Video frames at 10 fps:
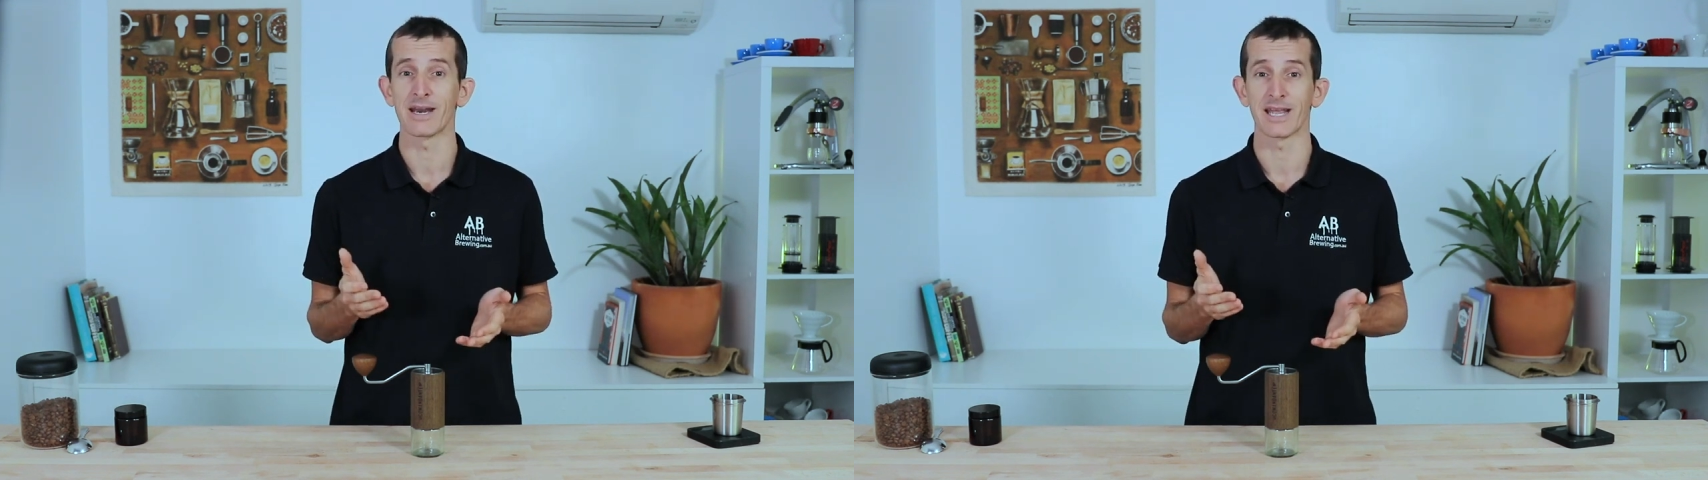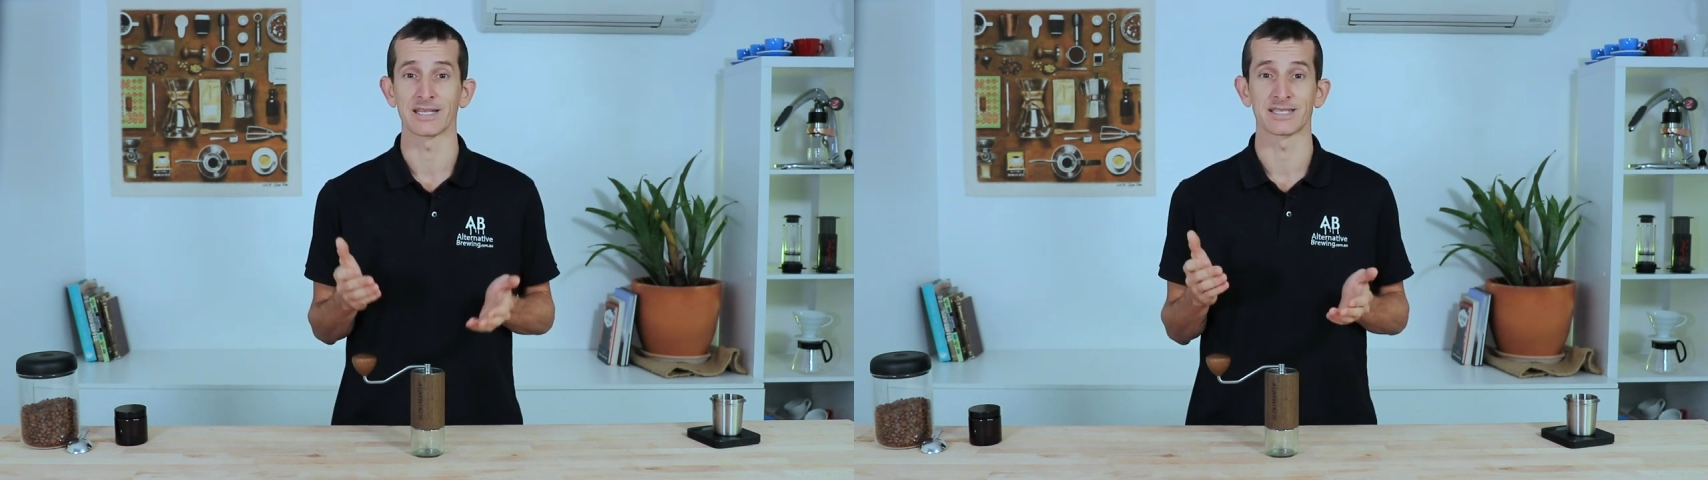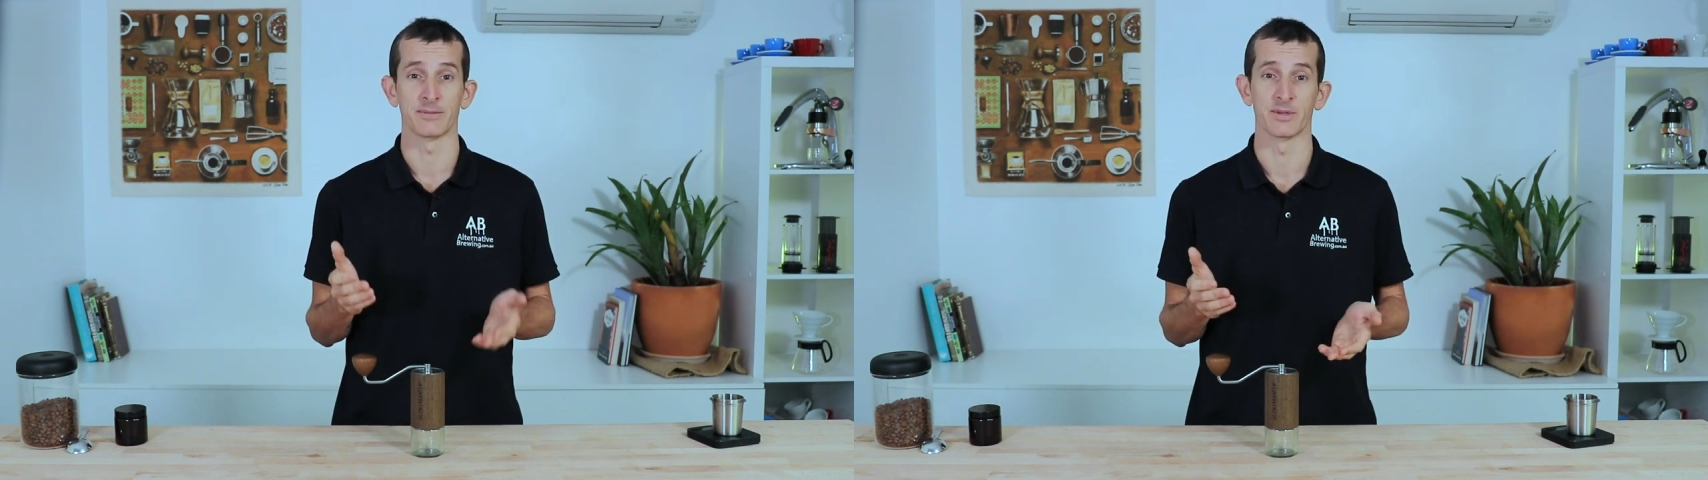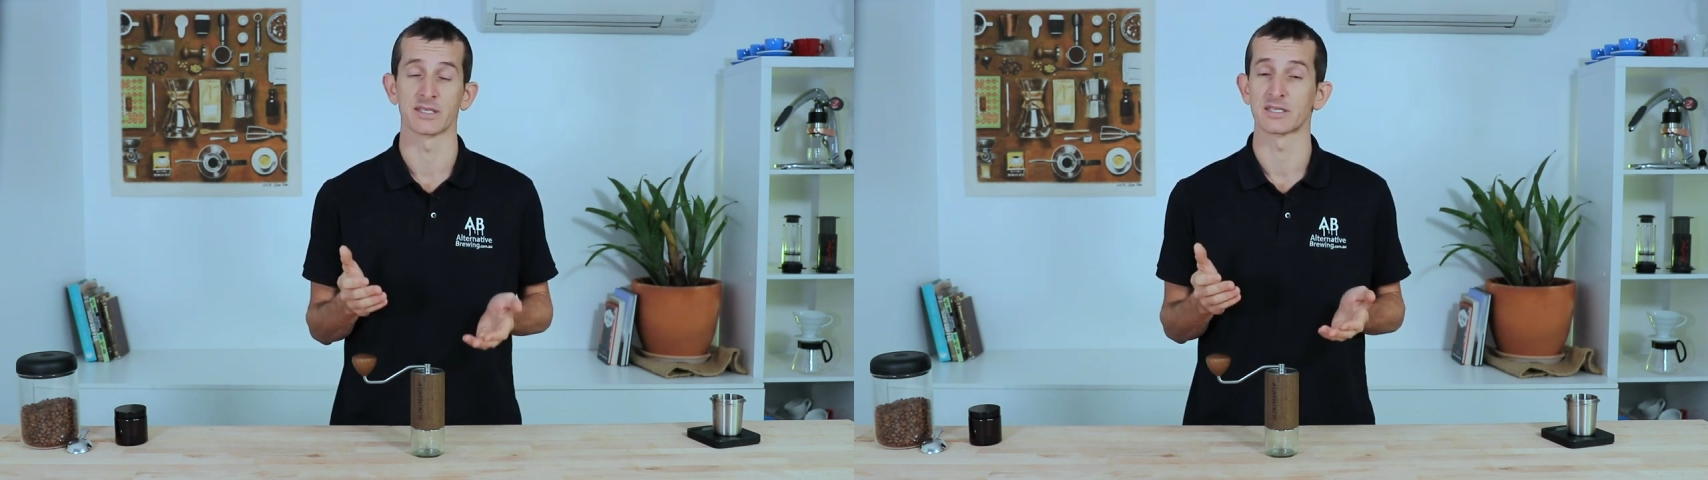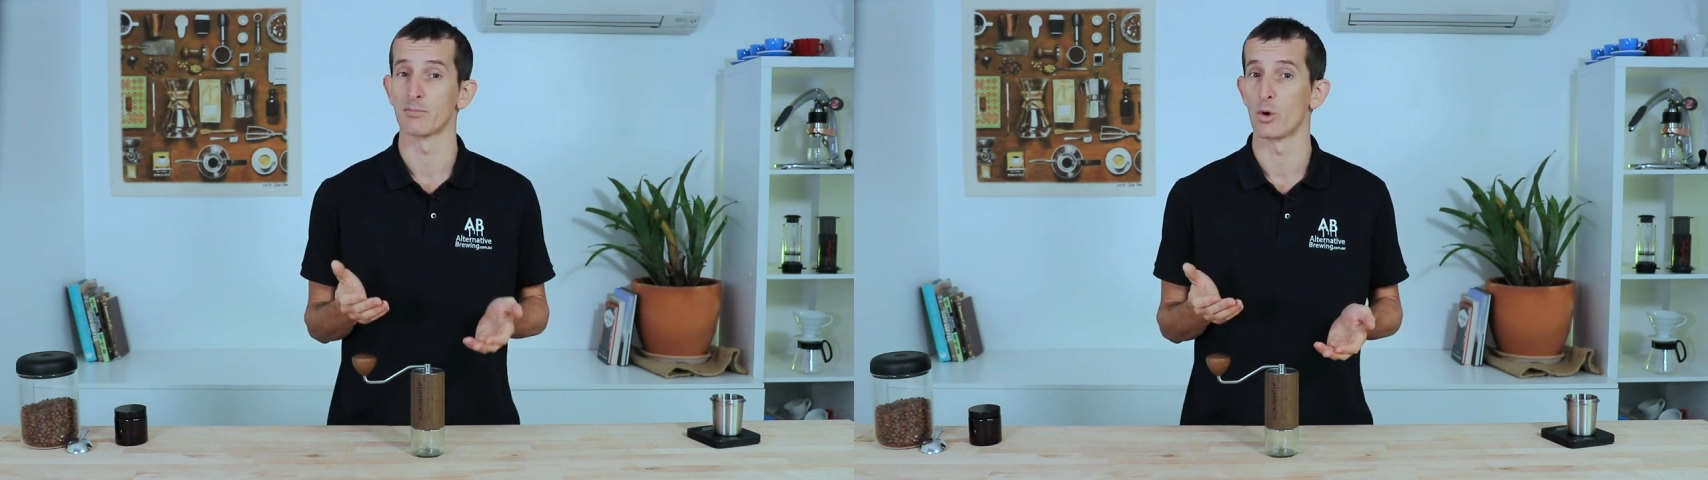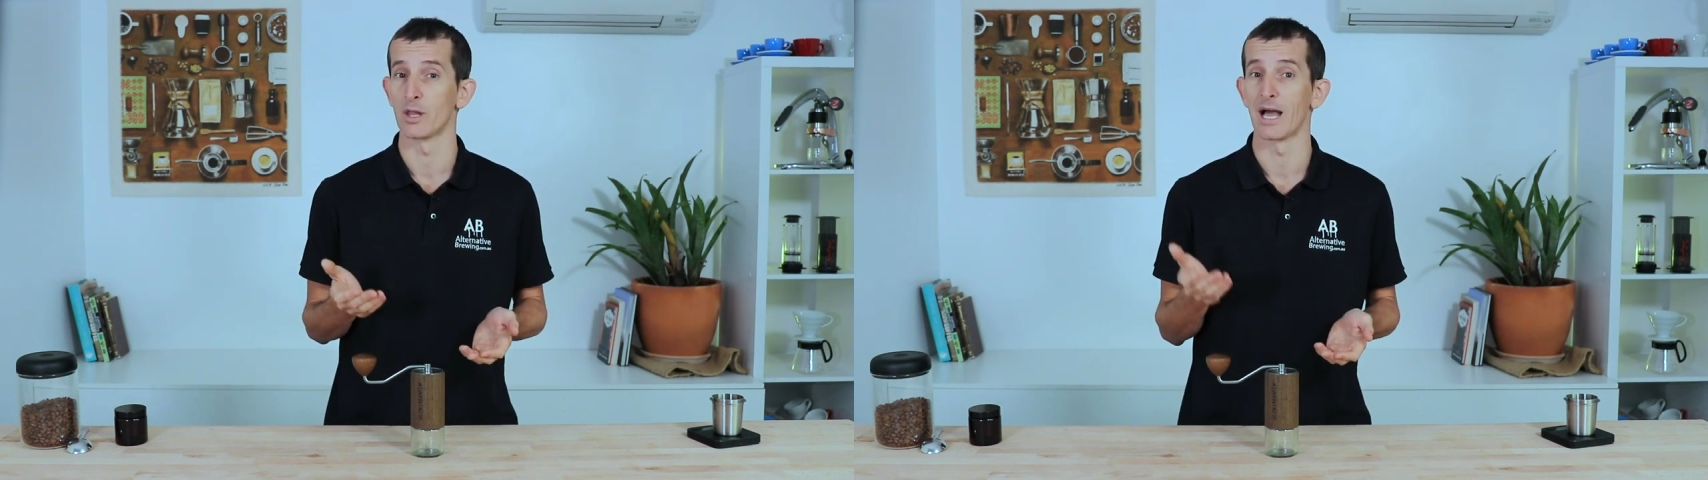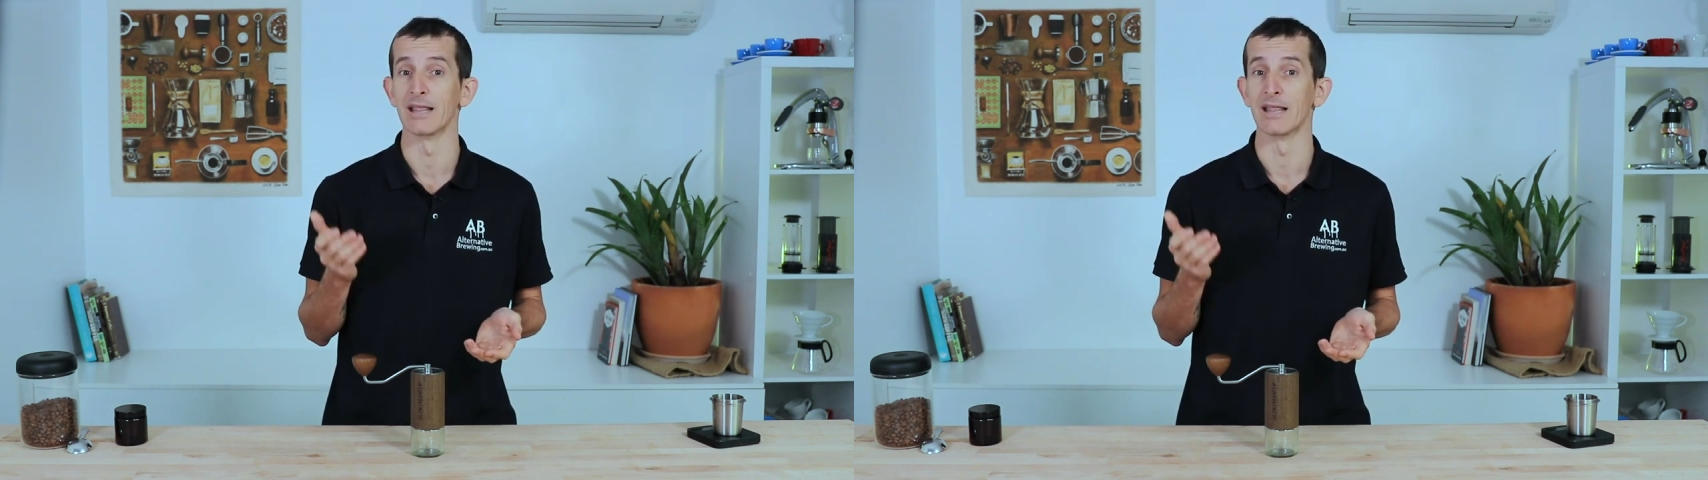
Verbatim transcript: against some of the smaller